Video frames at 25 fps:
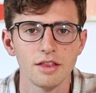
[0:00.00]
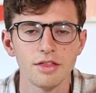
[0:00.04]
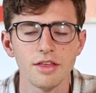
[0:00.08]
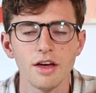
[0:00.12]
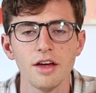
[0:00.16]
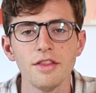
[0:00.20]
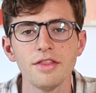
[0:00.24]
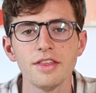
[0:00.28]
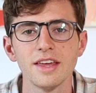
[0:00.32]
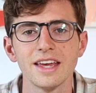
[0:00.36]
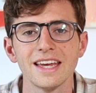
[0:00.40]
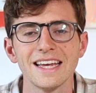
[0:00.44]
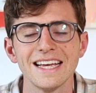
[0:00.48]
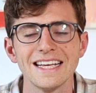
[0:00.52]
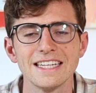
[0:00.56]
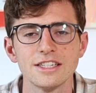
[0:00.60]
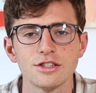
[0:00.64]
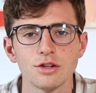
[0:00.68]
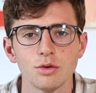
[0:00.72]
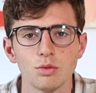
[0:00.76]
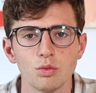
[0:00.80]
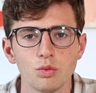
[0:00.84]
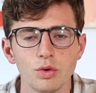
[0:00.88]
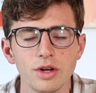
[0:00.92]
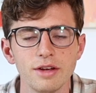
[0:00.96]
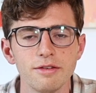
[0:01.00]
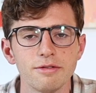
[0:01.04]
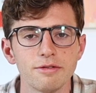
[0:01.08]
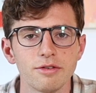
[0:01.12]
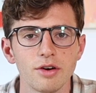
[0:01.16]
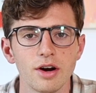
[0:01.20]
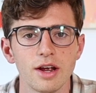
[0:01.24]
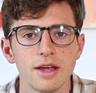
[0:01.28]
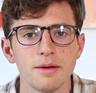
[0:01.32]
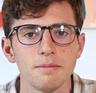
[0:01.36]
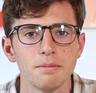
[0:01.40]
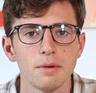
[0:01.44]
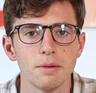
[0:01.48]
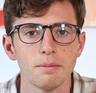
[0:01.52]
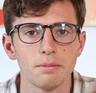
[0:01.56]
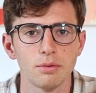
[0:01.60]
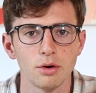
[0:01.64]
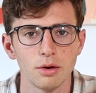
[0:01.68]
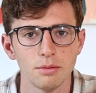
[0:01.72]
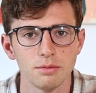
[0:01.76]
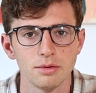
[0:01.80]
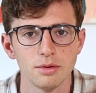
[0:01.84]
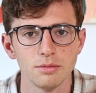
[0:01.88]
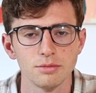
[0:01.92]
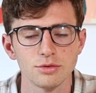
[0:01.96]
third thing is to reframe
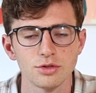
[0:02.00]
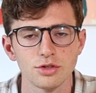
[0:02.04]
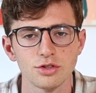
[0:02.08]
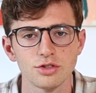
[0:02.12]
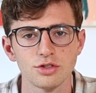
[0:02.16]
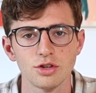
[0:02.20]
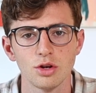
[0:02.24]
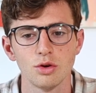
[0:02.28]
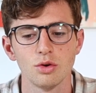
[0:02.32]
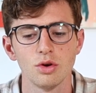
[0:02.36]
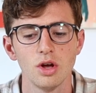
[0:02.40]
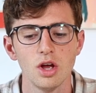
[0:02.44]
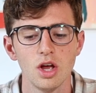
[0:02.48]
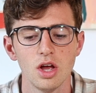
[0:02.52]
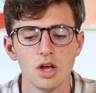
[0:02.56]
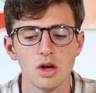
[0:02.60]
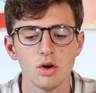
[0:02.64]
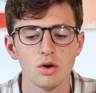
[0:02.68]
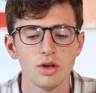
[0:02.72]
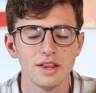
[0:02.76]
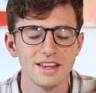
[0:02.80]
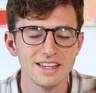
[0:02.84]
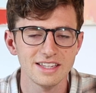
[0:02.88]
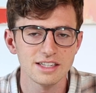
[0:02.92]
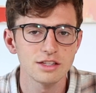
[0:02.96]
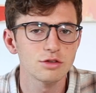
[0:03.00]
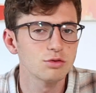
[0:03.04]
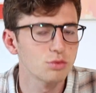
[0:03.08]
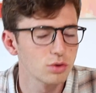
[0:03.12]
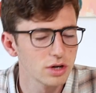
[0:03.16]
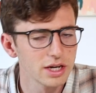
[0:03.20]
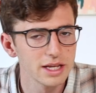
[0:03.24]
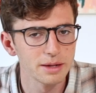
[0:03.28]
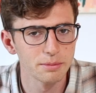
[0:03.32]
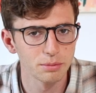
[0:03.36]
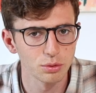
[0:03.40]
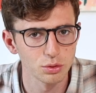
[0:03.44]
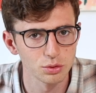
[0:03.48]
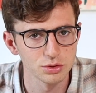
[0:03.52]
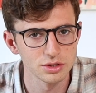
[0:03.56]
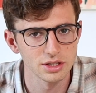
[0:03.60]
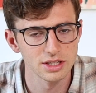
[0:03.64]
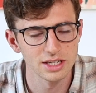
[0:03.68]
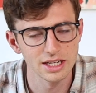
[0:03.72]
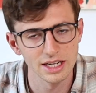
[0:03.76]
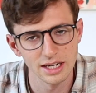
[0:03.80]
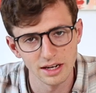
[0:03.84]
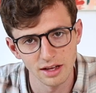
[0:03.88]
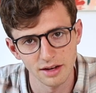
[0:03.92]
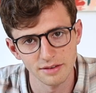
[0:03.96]
problems. So this is really
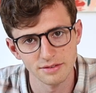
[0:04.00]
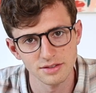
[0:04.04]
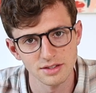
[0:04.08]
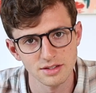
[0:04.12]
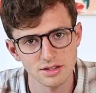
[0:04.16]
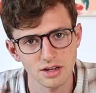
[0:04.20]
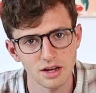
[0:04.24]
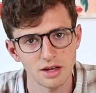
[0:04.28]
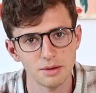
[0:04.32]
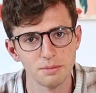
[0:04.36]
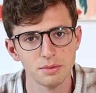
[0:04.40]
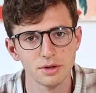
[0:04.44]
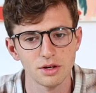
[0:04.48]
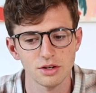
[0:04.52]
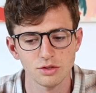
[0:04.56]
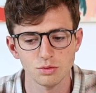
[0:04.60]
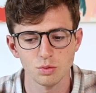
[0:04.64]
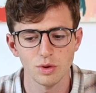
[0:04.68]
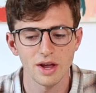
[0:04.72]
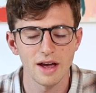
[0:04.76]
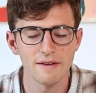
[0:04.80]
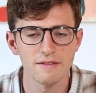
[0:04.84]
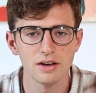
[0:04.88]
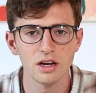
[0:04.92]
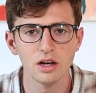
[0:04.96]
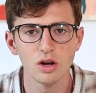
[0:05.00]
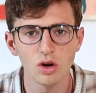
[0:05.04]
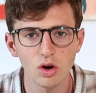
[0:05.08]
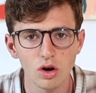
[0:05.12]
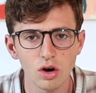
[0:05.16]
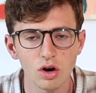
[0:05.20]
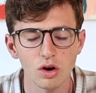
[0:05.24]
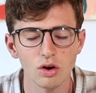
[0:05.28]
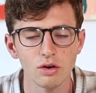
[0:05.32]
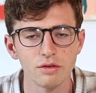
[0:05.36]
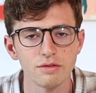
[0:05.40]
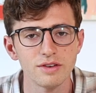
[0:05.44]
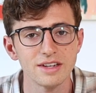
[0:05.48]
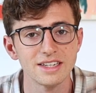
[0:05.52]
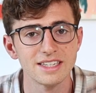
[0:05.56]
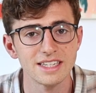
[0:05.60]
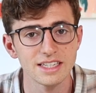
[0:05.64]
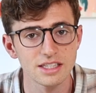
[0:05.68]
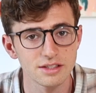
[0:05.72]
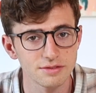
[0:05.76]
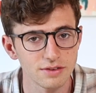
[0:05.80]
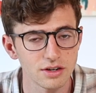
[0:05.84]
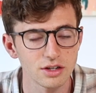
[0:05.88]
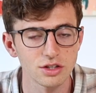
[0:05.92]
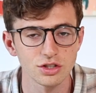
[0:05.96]
important in life design because we have a lot of
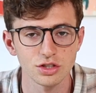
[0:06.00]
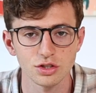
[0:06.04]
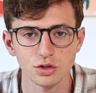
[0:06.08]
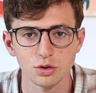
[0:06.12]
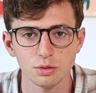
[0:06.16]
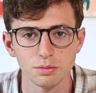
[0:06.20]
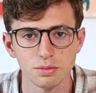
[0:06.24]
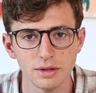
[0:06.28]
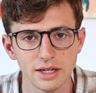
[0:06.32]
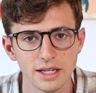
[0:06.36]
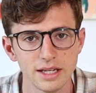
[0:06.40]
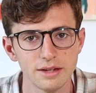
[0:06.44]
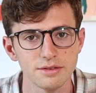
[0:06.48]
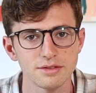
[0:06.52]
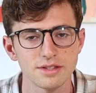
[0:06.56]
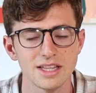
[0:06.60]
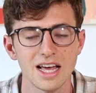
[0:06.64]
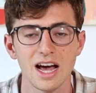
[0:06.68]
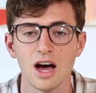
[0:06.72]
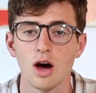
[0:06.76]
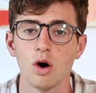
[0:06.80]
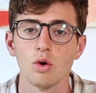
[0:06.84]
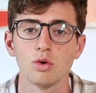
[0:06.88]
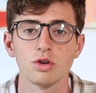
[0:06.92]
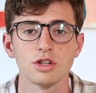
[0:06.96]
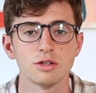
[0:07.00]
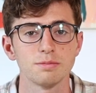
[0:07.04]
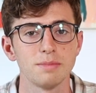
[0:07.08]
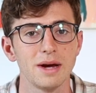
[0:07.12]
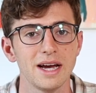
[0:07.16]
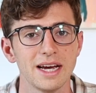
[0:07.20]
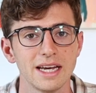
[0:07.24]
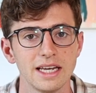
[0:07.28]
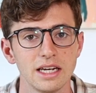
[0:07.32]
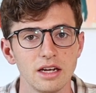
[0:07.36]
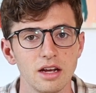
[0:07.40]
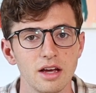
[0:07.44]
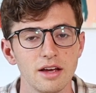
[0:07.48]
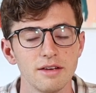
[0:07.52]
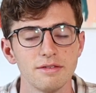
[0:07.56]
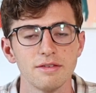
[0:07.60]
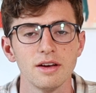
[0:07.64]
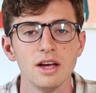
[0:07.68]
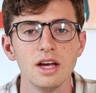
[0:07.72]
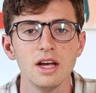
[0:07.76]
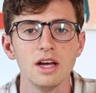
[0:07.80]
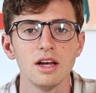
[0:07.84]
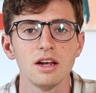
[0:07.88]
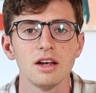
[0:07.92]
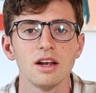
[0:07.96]
dysfunctional beliefs that hold us back in life.
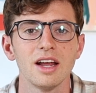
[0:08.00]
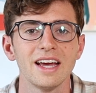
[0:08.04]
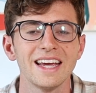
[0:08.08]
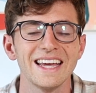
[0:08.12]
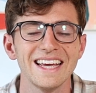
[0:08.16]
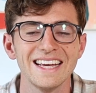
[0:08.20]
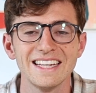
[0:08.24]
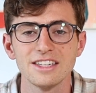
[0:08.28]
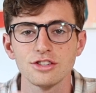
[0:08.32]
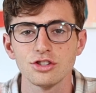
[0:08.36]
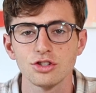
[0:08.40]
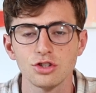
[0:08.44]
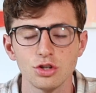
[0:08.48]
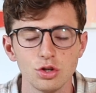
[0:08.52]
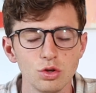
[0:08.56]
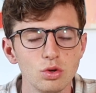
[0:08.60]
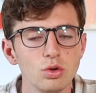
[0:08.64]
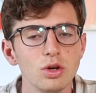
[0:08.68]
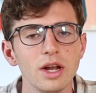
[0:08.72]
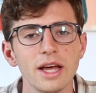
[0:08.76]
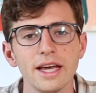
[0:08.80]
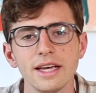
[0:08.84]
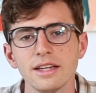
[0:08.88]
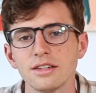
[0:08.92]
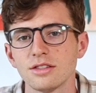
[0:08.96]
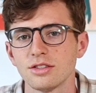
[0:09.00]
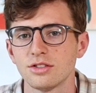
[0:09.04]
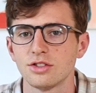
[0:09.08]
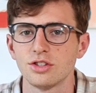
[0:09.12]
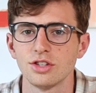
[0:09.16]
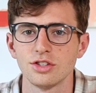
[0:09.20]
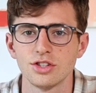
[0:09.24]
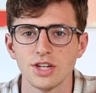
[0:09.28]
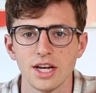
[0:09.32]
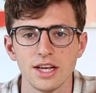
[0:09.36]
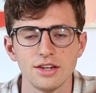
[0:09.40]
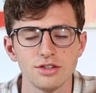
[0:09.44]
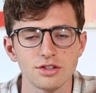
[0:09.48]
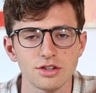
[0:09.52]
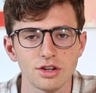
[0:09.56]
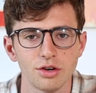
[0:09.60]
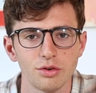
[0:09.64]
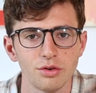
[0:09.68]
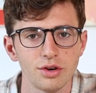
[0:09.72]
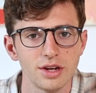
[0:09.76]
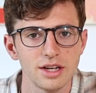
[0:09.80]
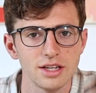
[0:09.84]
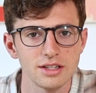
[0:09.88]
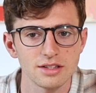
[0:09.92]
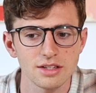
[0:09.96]
Like it's too late to change
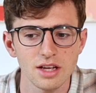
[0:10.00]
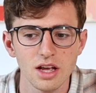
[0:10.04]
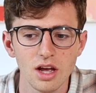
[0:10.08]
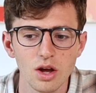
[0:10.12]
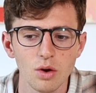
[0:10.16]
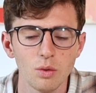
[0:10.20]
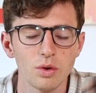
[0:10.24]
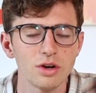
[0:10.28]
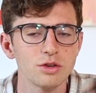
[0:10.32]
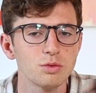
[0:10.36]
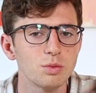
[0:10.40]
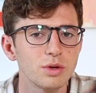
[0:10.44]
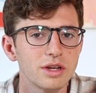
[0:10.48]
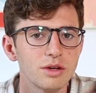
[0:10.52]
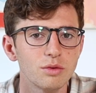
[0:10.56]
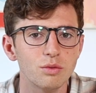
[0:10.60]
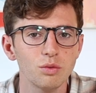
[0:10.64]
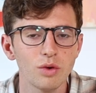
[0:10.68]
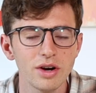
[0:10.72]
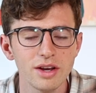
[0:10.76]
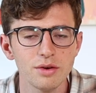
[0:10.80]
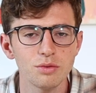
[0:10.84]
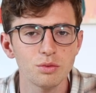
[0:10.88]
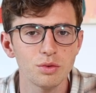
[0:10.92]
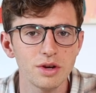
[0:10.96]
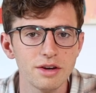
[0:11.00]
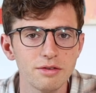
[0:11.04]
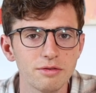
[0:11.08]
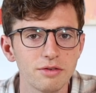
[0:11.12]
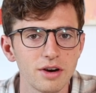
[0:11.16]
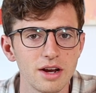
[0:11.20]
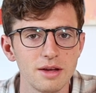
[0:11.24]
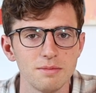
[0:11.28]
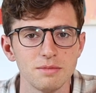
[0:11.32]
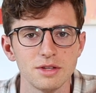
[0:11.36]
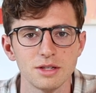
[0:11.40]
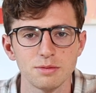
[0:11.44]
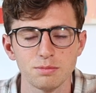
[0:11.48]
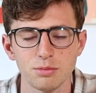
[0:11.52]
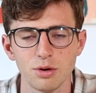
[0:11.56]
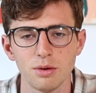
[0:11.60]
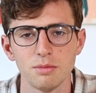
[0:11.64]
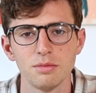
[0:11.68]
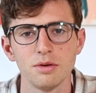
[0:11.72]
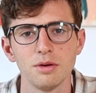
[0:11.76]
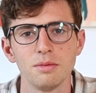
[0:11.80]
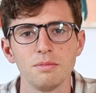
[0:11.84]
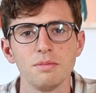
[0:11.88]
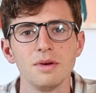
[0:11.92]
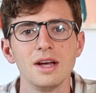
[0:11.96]
careers, whereas we can reframe this
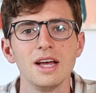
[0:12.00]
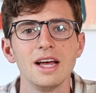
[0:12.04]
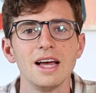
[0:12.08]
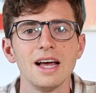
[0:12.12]
problem